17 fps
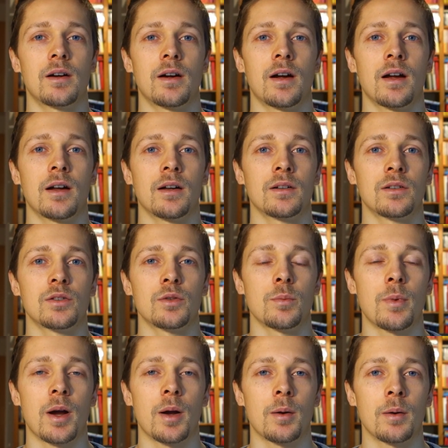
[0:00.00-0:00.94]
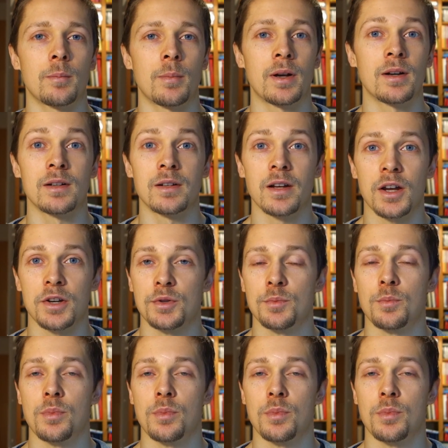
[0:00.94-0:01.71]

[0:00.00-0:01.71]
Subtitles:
and to my meditation